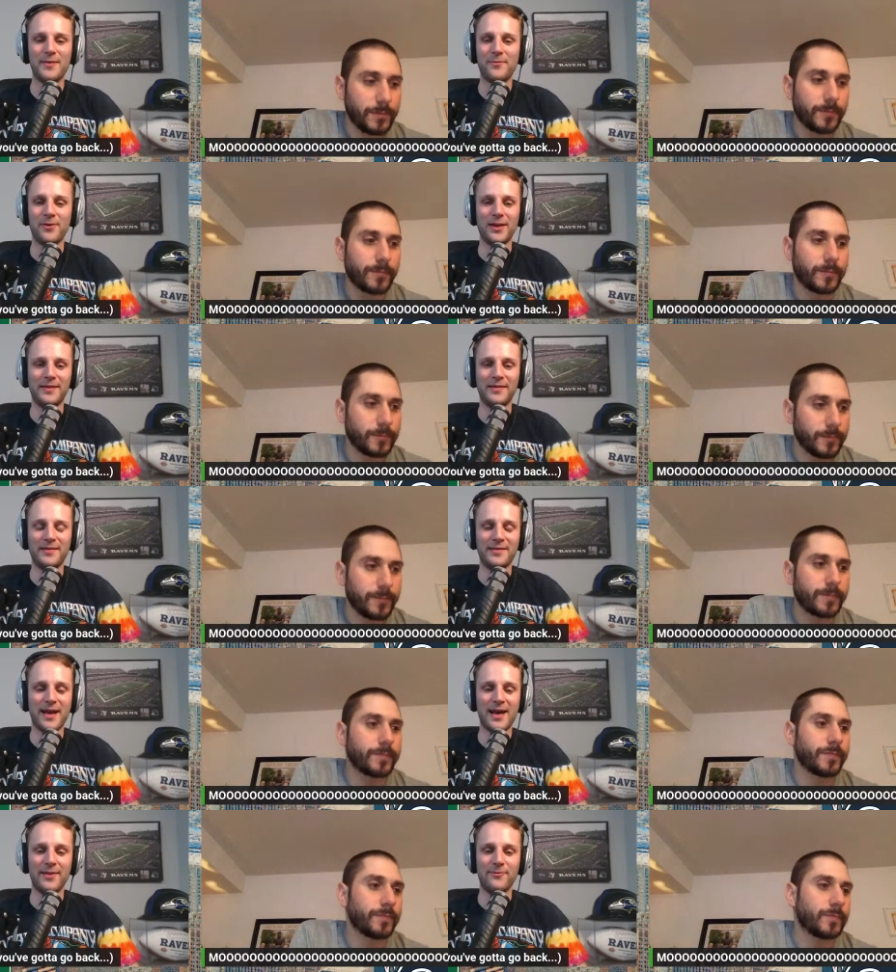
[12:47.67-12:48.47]
Speaker 1: were like, this
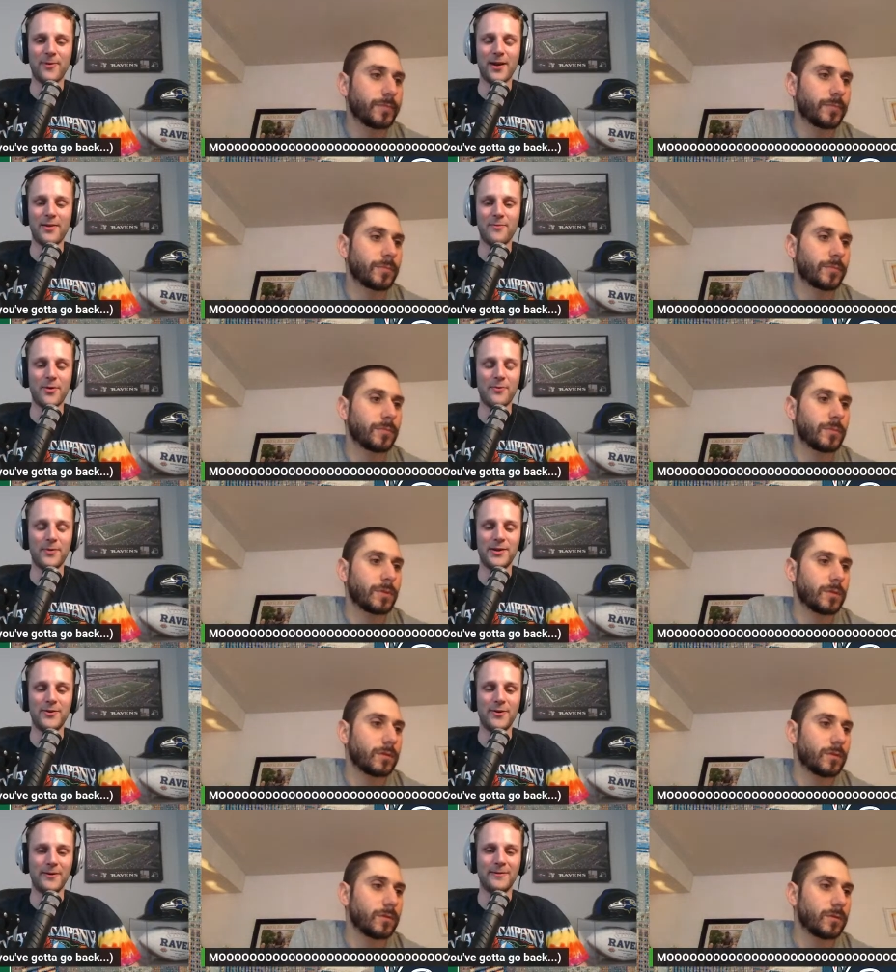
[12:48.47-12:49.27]
guy is ready. What are we
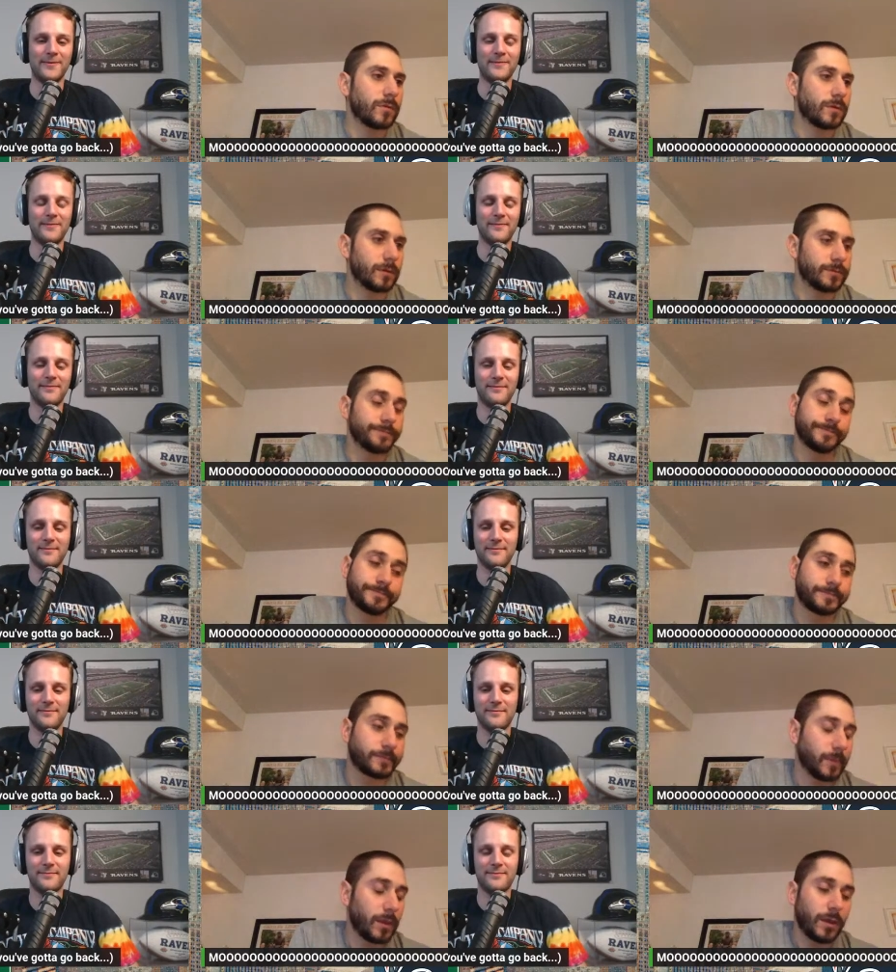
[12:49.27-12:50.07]
doing?
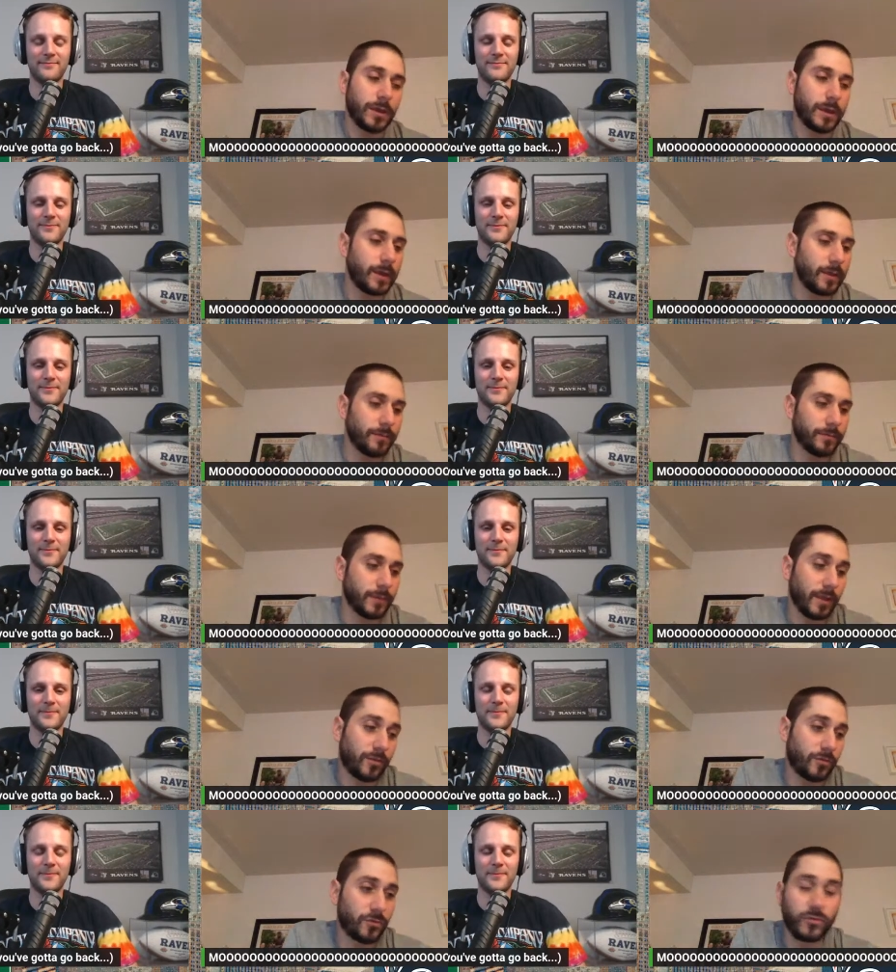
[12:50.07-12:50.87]
Speaker 2: It,
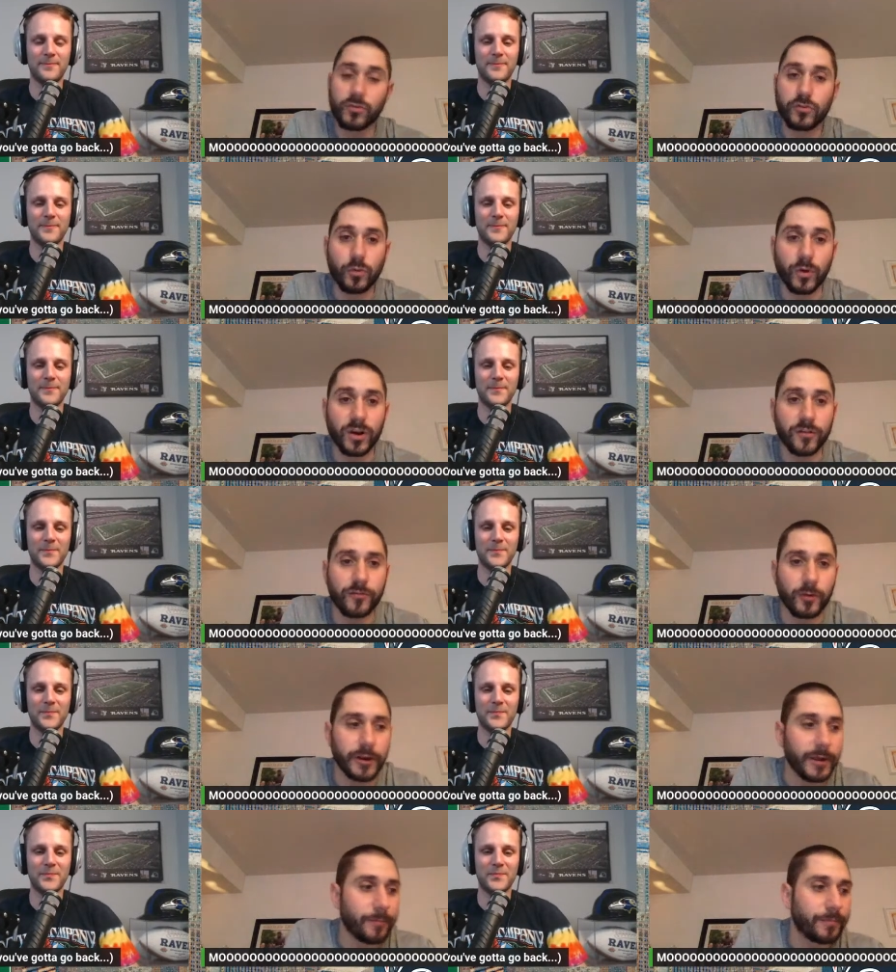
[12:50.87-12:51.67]
that's Twitter for
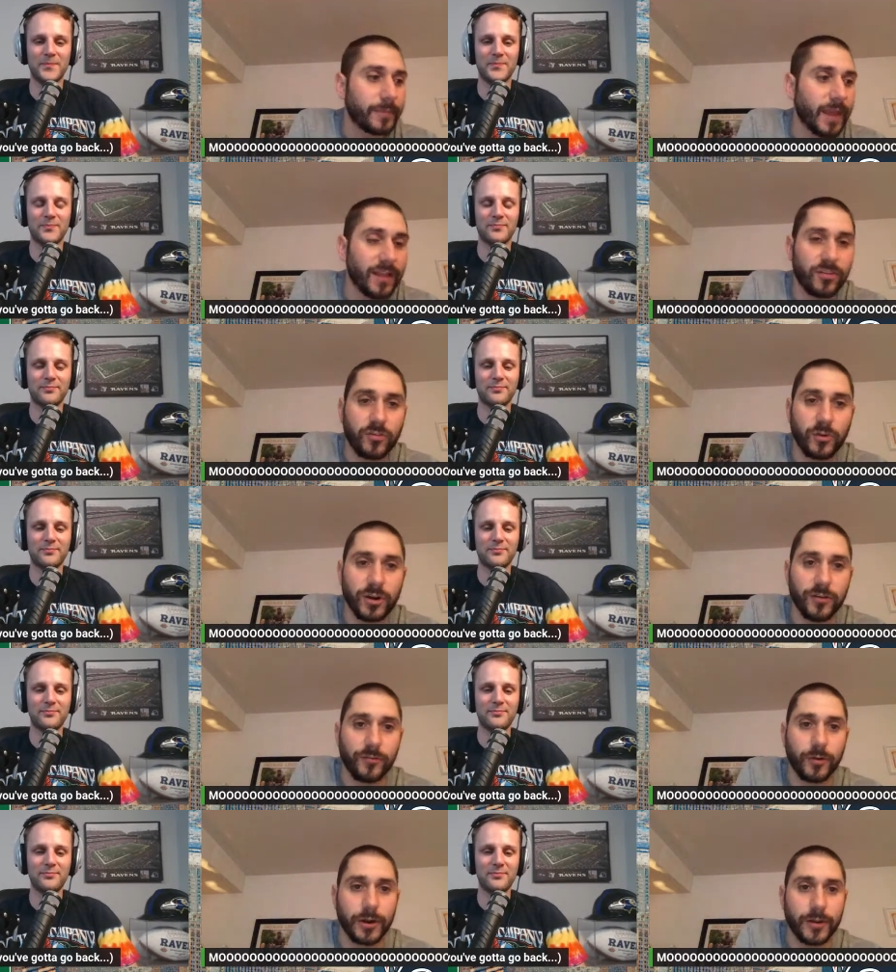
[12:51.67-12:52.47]
you. That's Twitter
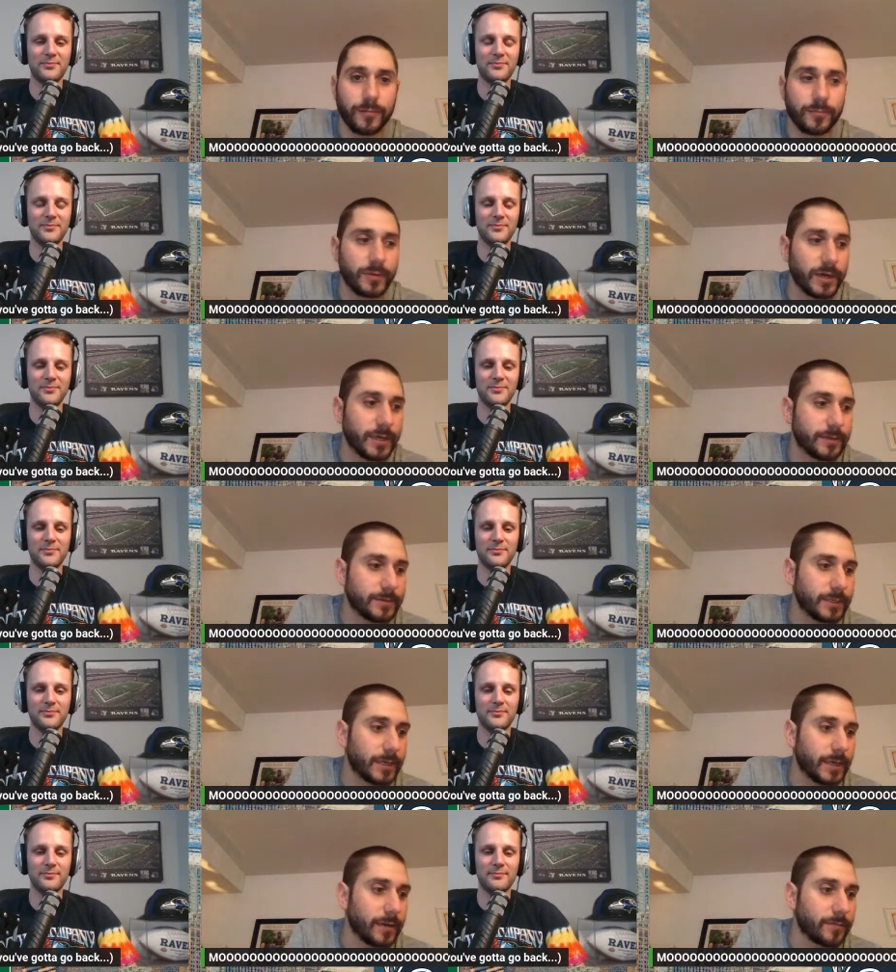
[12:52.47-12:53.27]
for you. But you
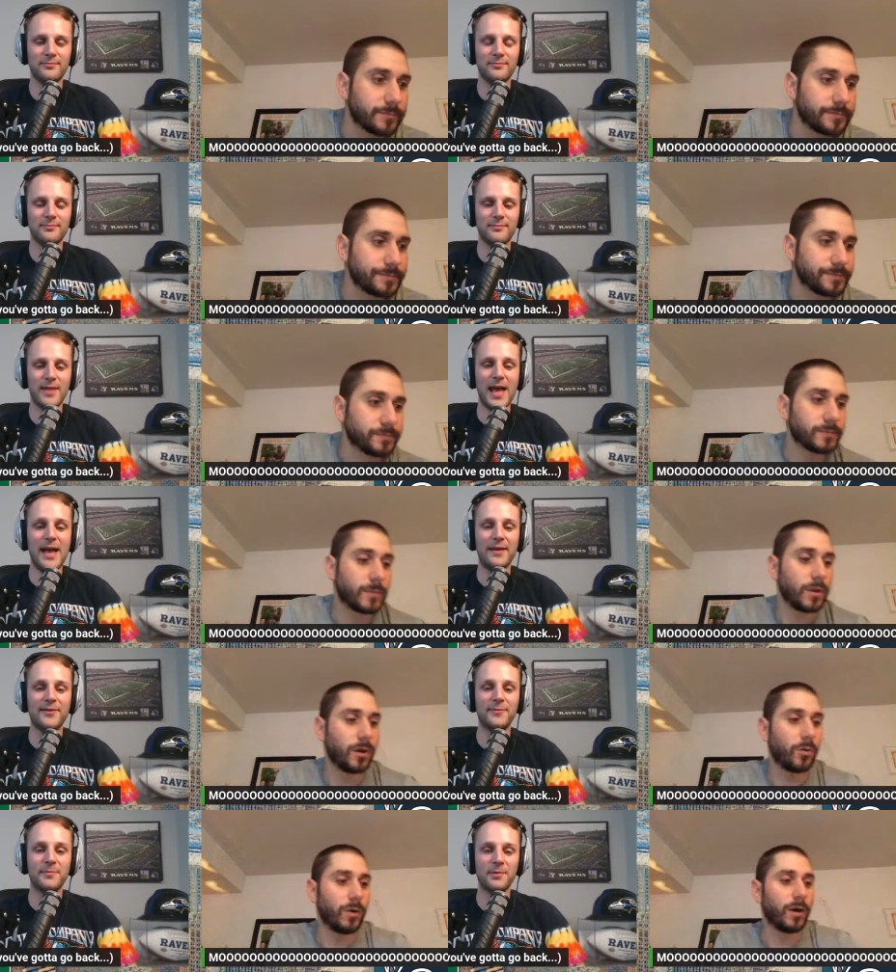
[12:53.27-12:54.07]
know, oh, X,
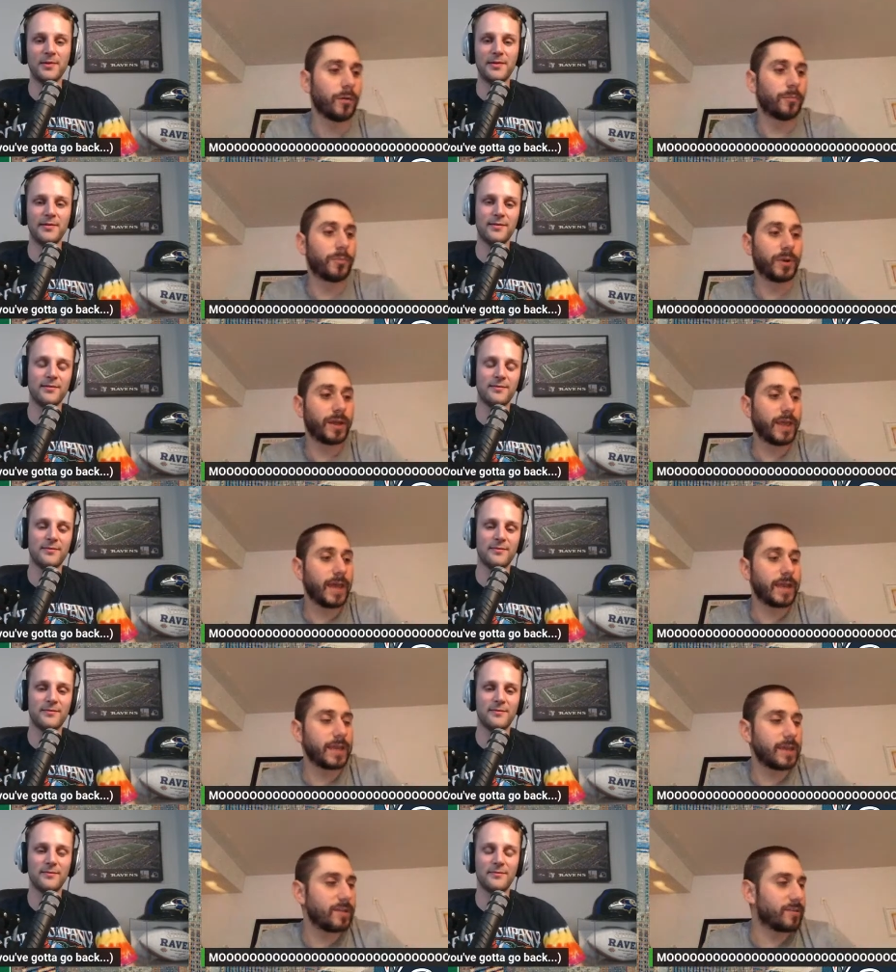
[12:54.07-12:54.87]
oh well. But again,
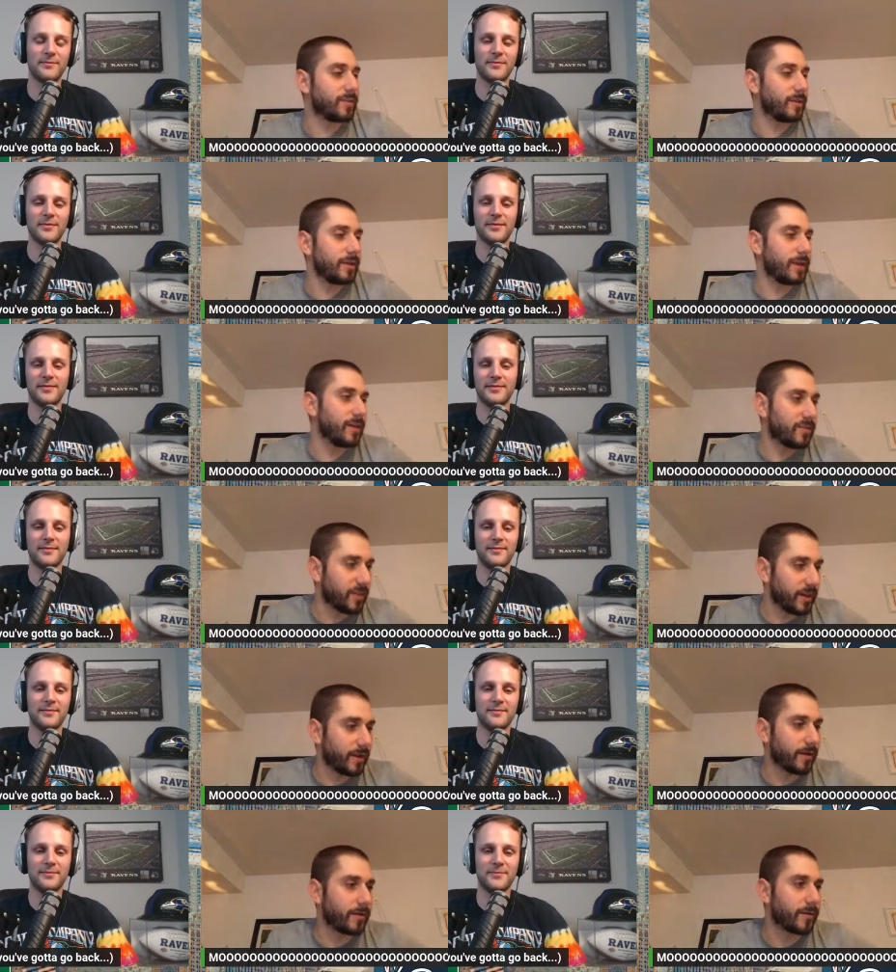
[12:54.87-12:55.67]
he's he's
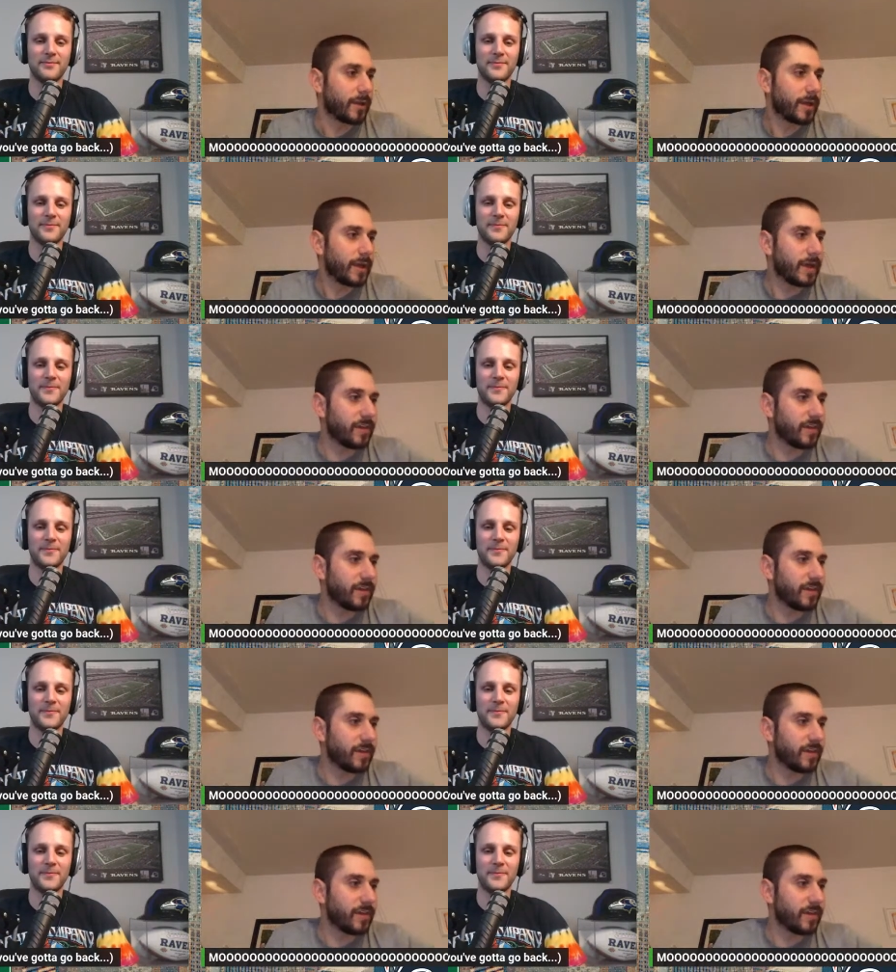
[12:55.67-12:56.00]
here. He's